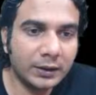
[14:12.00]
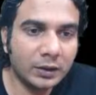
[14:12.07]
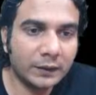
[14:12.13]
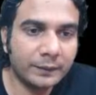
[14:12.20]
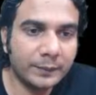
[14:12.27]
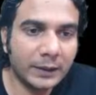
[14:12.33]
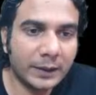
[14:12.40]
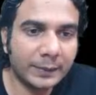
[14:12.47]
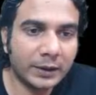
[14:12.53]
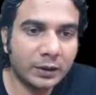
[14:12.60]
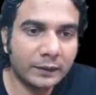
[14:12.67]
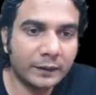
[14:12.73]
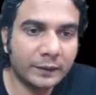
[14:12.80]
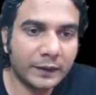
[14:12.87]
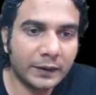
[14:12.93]
of mapping
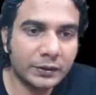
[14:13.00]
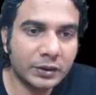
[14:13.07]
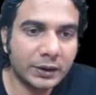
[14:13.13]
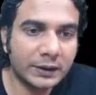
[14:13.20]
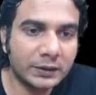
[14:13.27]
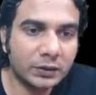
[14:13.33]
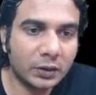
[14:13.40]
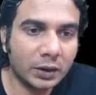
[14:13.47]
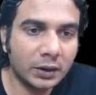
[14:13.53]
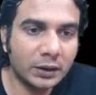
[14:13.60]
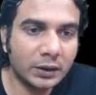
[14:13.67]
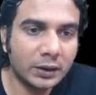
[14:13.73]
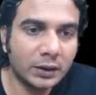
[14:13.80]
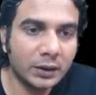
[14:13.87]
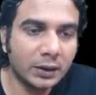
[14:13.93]
of a function is called
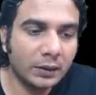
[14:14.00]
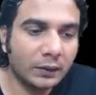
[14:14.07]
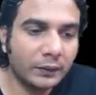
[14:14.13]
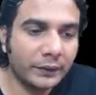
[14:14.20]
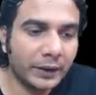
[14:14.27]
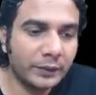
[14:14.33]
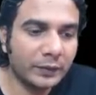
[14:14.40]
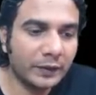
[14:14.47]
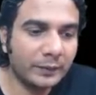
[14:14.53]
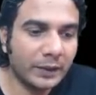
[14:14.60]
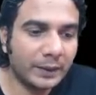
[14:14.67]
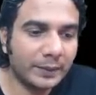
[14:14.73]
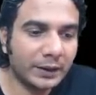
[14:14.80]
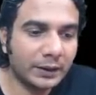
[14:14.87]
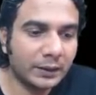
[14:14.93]
1 1
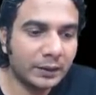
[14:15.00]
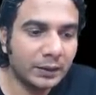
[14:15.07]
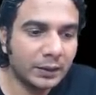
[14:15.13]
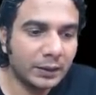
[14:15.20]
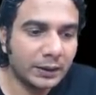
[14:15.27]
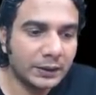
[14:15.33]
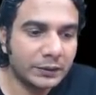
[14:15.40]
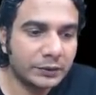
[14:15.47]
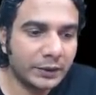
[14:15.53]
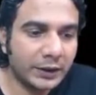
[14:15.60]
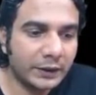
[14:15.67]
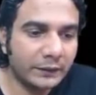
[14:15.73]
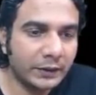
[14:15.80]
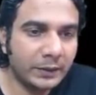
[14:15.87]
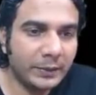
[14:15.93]
mapping. So
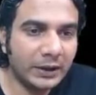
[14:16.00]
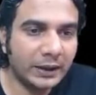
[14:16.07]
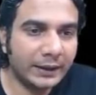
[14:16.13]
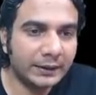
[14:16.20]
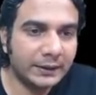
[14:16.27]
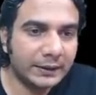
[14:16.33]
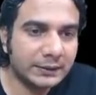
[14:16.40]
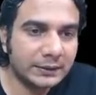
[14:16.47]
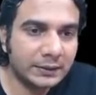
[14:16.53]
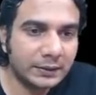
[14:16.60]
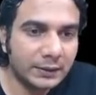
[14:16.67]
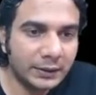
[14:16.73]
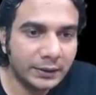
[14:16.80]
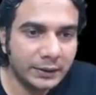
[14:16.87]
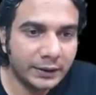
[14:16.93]
it will be like this.
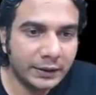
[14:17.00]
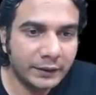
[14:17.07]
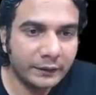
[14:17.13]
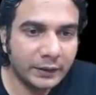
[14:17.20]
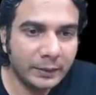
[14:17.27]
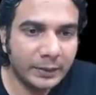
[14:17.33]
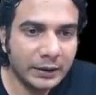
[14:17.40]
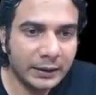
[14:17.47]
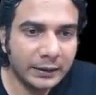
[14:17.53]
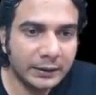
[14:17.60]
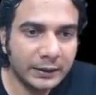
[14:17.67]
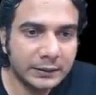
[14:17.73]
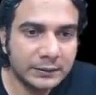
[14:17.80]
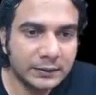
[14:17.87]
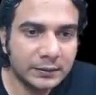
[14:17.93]
It will be like
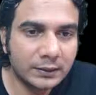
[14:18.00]
this.